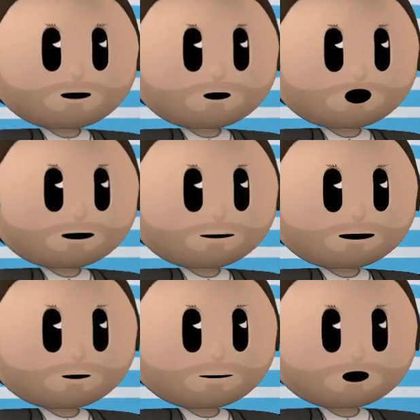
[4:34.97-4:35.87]

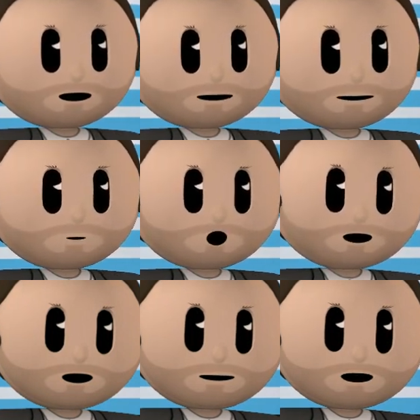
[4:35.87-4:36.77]
realize there is something
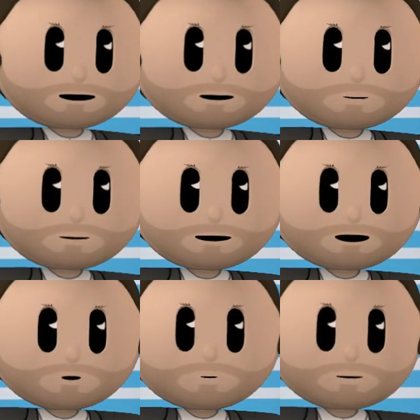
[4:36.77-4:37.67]
wrong with them years
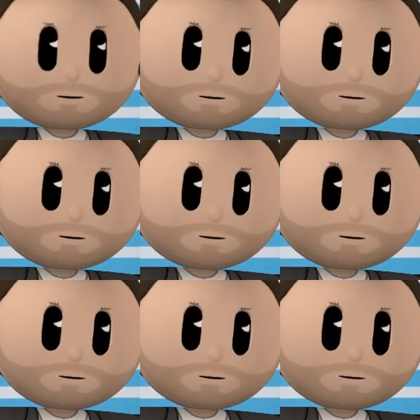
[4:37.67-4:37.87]
later.